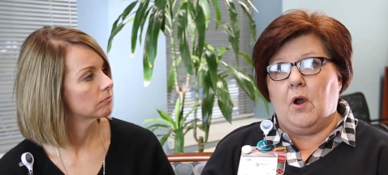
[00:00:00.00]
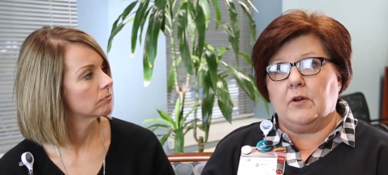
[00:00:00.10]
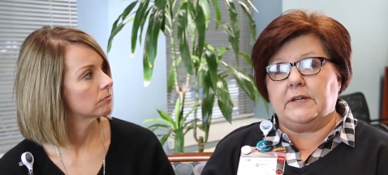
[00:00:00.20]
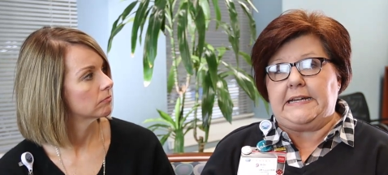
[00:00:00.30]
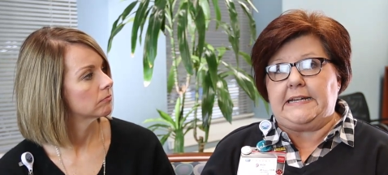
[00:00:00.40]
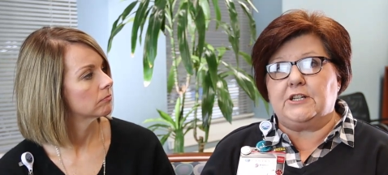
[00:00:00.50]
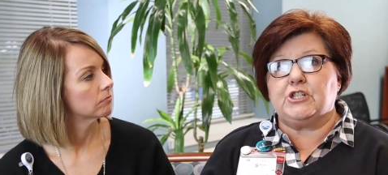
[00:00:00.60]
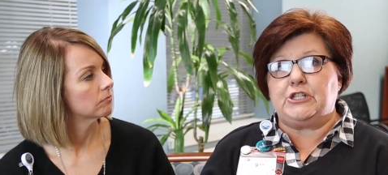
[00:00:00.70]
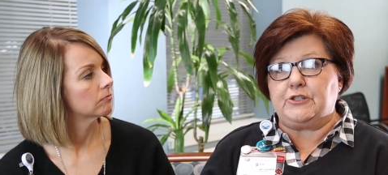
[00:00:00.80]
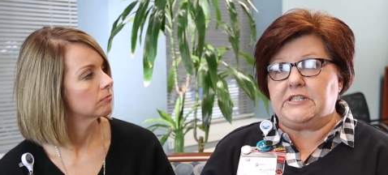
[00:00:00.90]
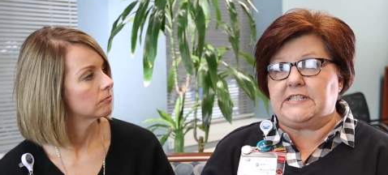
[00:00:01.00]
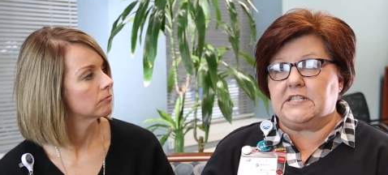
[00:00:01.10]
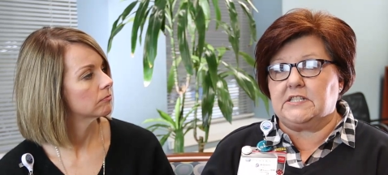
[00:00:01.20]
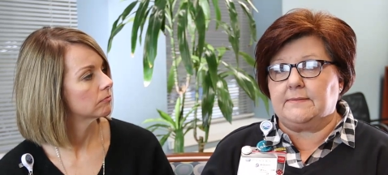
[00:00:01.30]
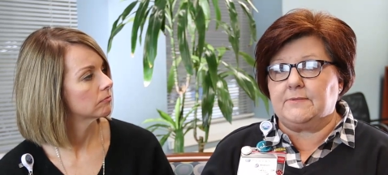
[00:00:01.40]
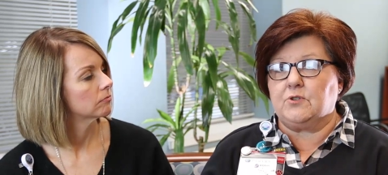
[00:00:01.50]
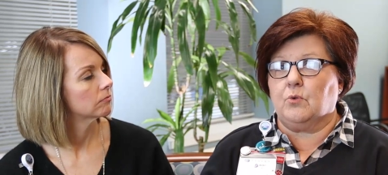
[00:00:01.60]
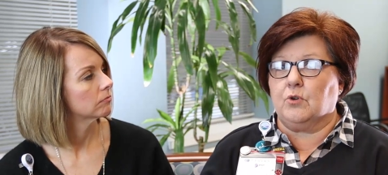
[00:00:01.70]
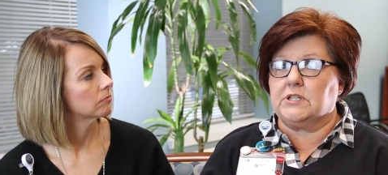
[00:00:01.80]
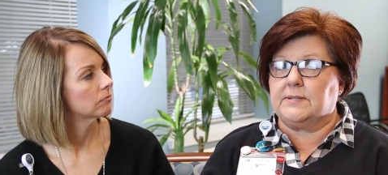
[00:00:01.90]
Speaker 1: are needing to use the system to
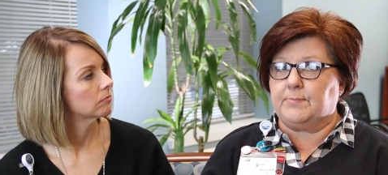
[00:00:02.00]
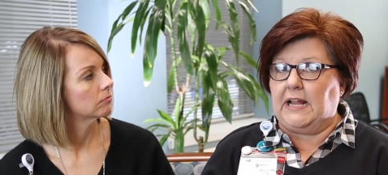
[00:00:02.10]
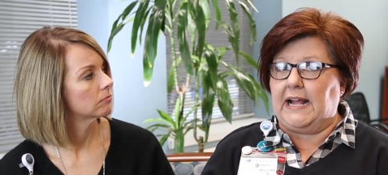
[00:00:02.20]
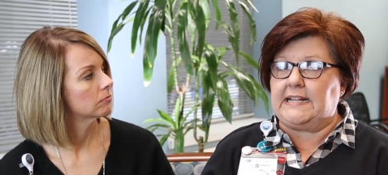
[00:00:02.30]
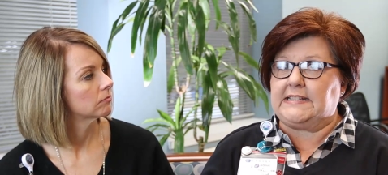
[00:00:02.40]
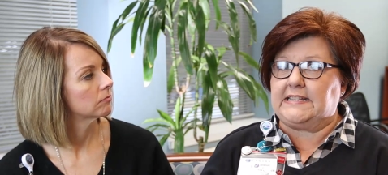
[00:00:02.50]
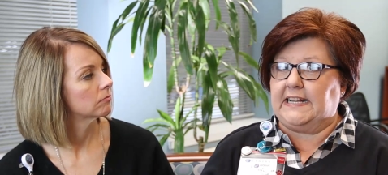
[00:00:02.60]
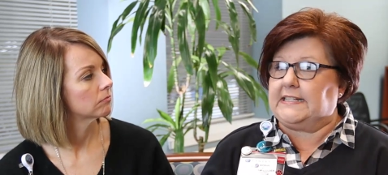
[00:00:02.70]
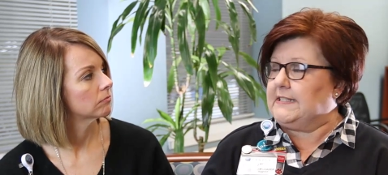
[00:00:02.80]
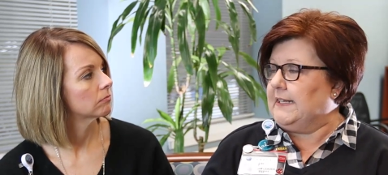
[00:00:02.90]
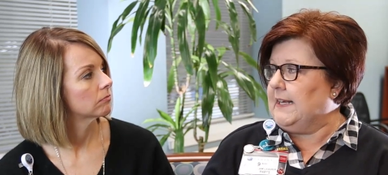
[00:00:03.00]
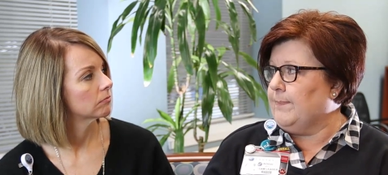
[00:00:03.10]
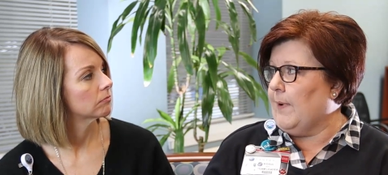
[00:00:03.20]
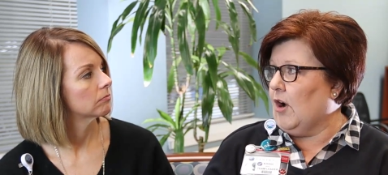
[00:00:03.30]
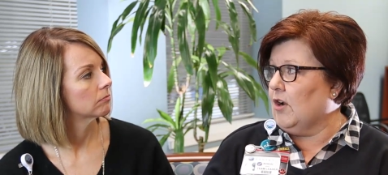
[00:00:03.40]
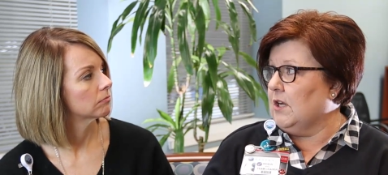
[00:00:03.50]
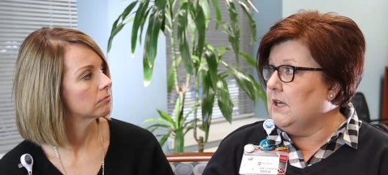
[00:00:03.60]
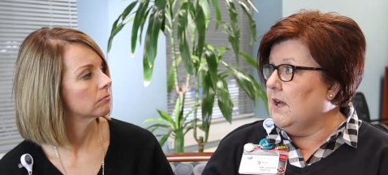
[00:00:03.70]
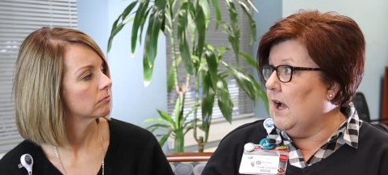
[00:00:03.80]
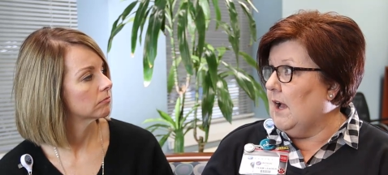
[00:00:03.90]
order supplies and things to keep our,
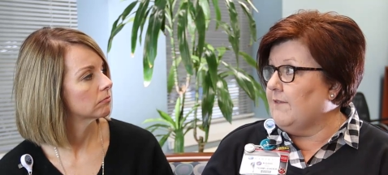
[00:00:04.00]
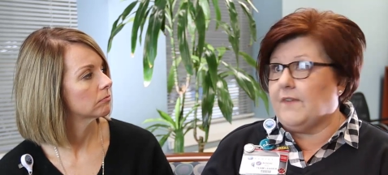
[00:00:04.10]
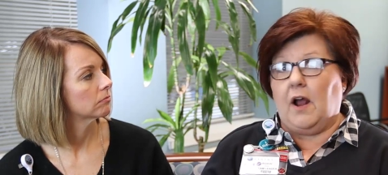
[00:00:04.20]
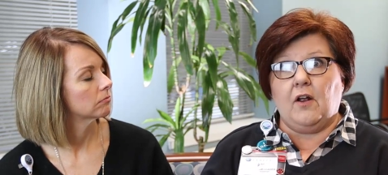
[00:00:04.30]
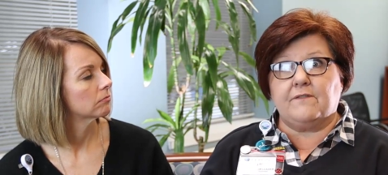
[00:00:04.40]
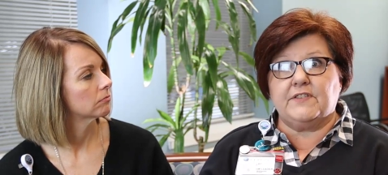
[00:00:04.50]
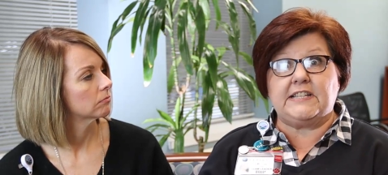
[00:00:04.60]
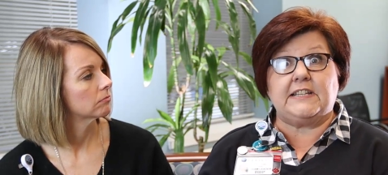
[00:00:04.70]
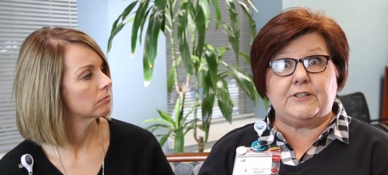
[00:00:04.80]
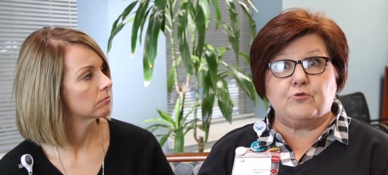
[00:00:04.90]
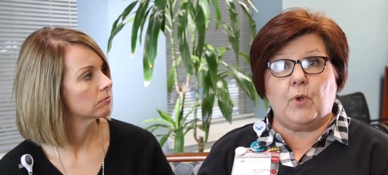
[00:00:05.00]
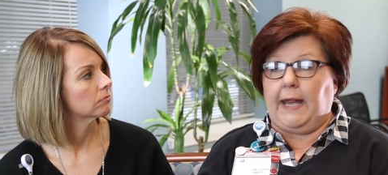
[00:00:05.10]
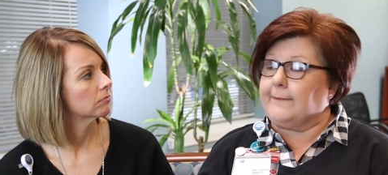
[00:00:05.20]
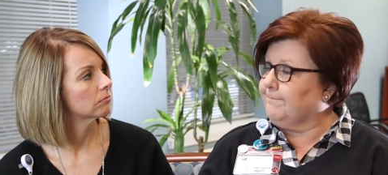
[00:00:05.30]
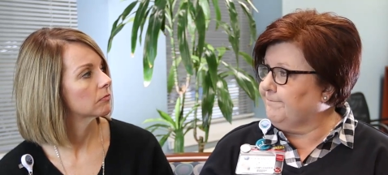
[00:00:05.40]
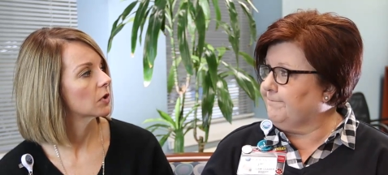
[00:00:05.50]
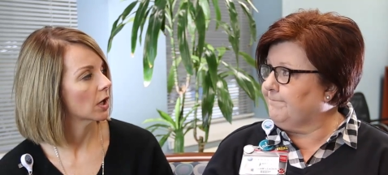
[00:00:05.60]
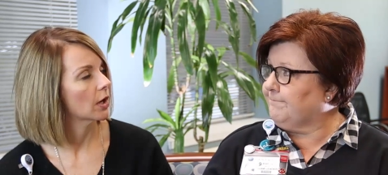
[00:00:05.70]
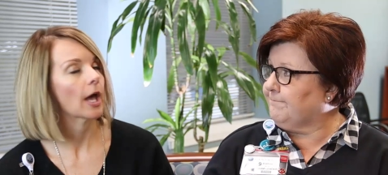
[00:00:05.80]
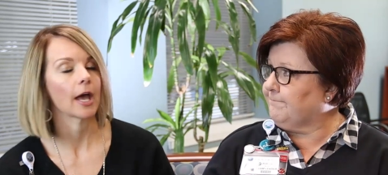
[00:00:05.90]
uh, our facilities running.
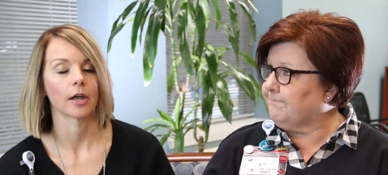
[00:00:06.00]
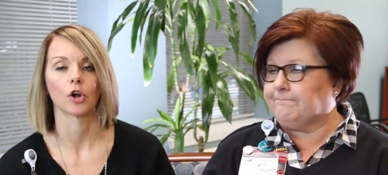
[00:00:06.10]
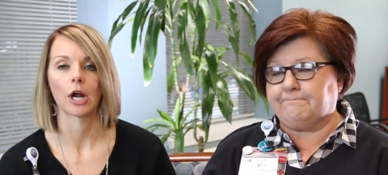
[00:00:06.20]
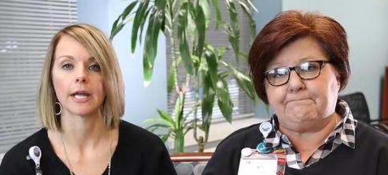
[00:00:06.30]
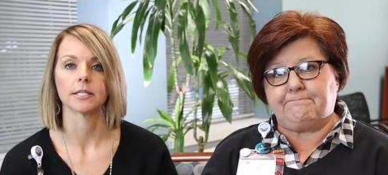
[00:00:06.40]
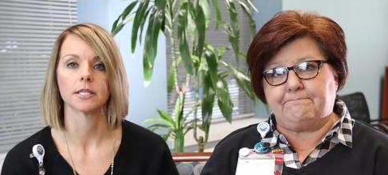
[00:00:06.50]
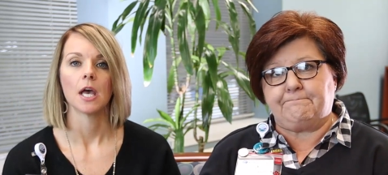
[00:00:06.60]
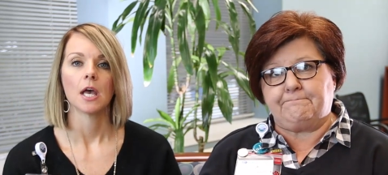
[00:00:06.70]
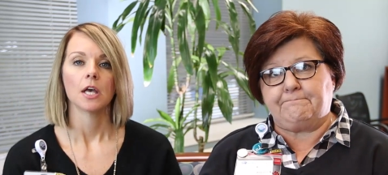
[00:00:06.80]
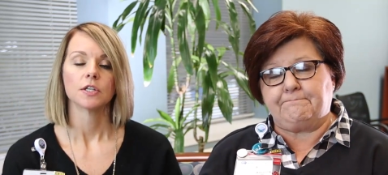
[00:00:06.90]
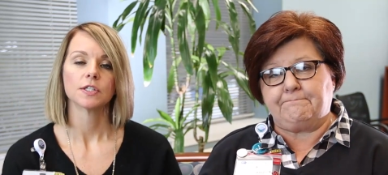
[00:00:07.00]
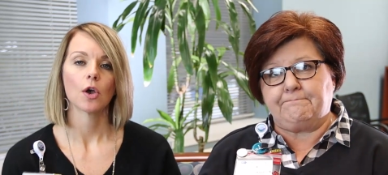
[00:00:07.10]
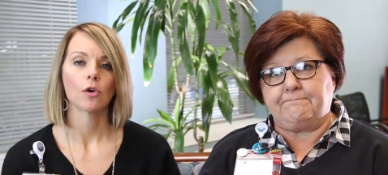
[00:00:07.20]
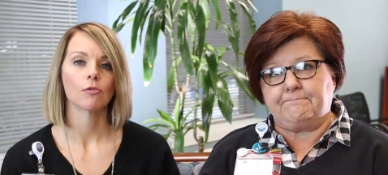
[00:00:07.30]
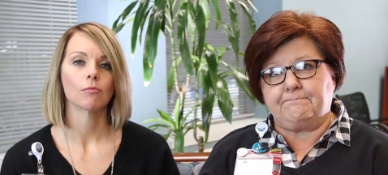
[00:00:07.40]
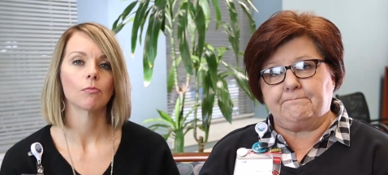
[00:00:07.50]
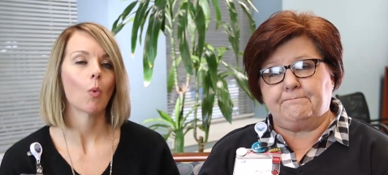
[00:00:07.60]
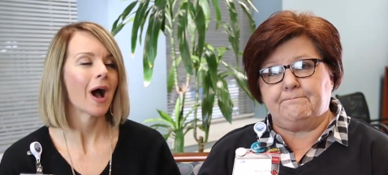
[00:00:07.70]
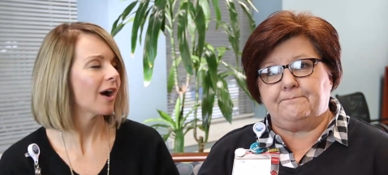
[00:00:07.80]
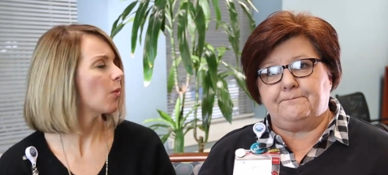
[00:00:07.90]
Speaker 2: Okay, great. So,
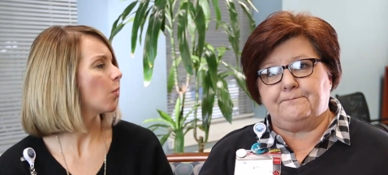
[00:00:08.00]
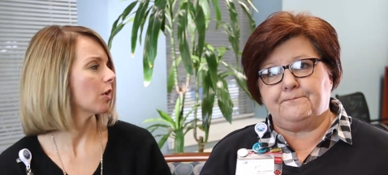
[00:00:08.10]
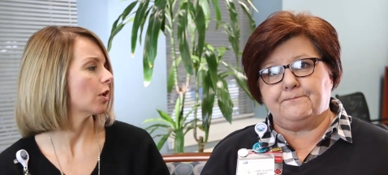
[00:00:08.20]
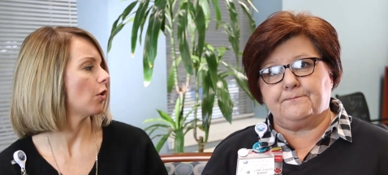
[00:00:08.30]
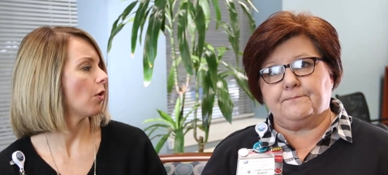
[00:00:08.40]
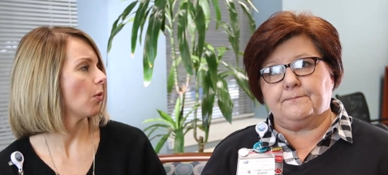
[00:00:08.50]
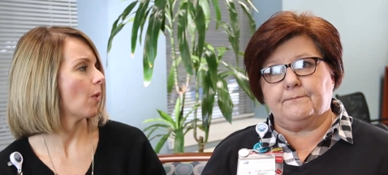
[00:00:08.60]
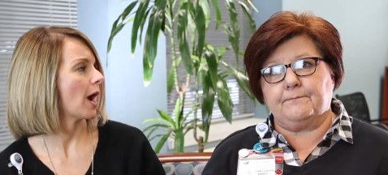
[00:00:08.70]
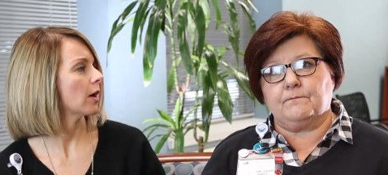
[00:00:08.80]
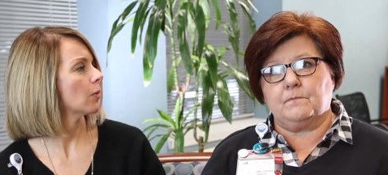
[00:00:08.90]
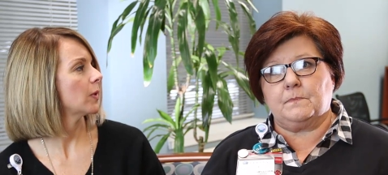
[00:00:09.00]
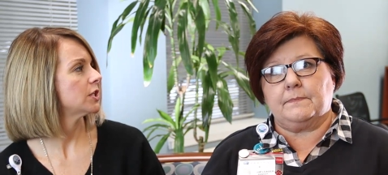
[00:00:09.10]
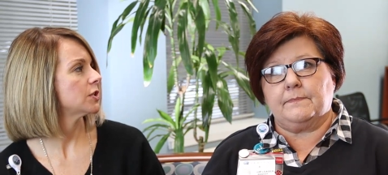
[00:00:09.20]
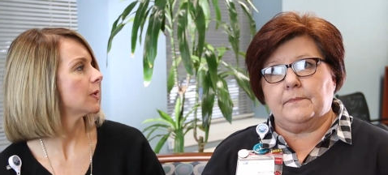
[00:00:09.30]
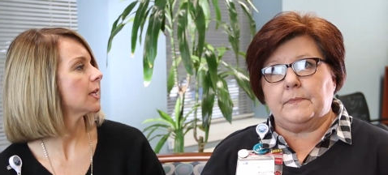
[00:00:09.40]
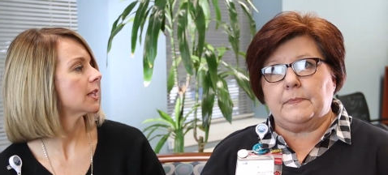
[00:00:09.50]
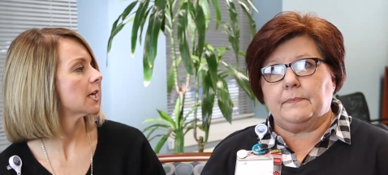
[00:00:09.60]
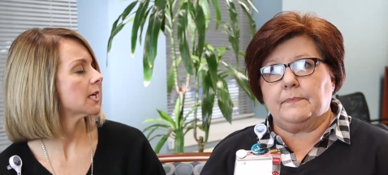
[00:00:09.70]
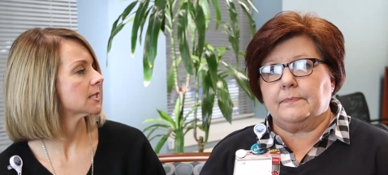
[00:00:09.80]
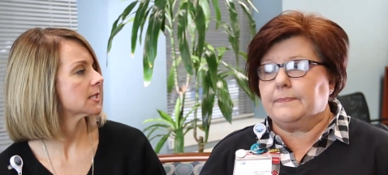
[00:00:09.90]
why Oracle? Why are we doing
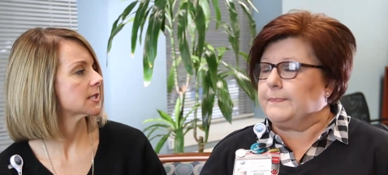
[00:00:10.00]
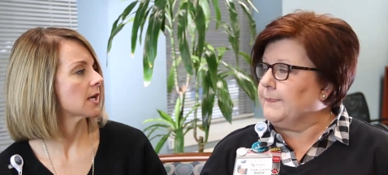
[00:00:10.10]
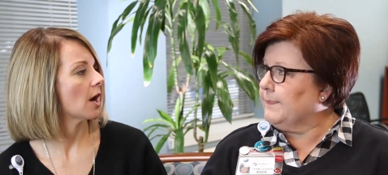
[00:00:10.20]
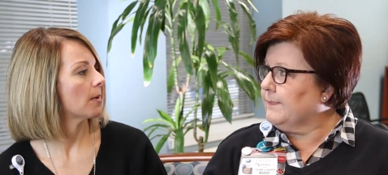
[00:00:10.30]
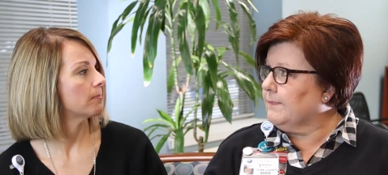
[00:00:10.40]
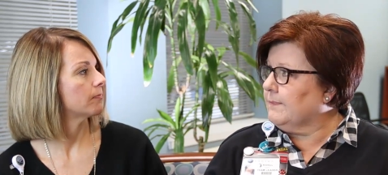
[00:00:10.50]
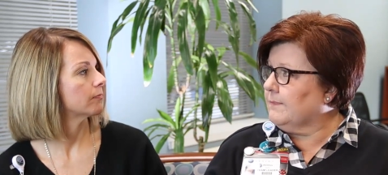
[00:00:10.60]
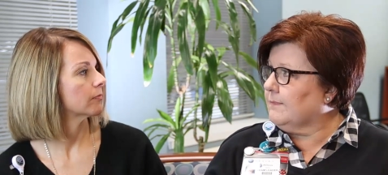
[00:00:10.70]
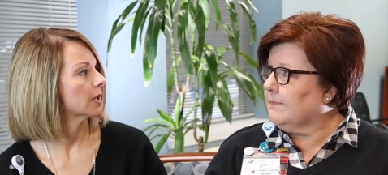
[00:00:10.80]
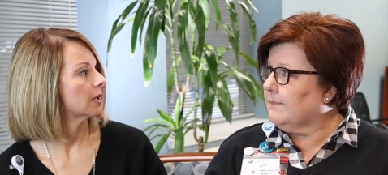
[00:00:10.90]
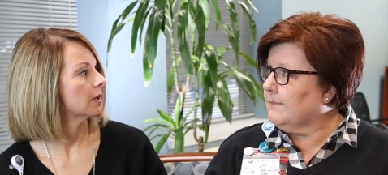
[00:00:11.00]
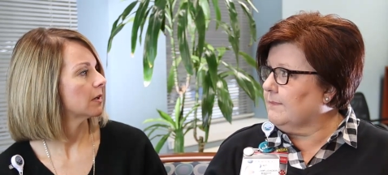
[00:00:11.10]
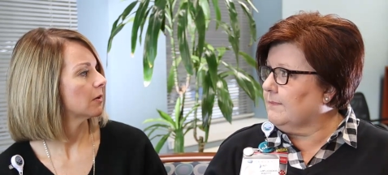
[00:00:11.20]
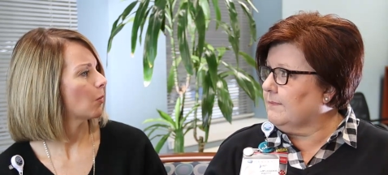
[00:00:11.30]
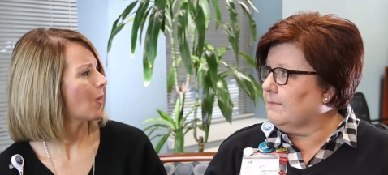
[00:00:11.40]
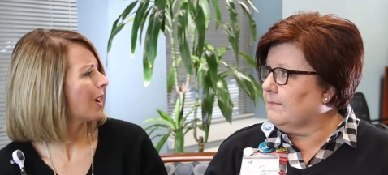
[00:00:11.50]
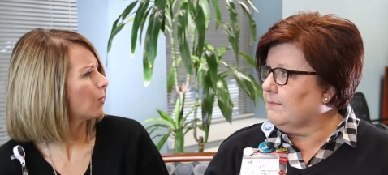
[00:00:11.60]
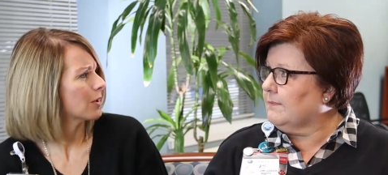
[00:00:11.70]
this? Um, why